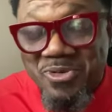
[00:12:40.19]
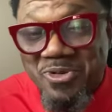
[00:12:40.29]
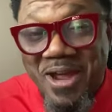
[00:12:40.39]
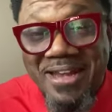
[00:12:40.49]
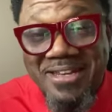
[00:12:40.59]

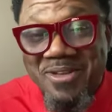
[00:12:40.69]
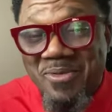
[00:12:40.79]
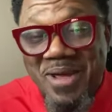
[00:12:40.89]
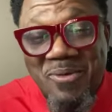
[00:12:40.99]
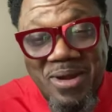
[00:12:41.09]
You
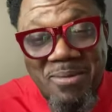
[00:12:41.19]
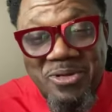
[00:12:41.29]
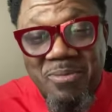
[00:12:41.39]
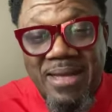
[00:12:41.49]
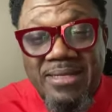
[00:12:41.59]
trying, what I'm
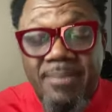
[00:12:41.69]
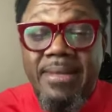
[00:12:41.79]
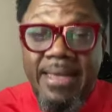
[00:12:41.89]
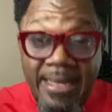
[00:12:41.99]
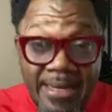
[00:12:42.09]
going to do about
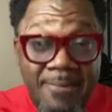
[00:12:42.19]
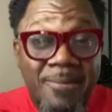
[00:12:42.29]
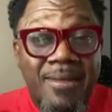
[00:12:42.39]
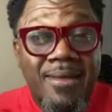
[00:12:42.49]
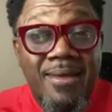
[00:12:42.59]
them?
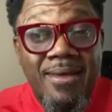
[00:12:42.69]
Yeah.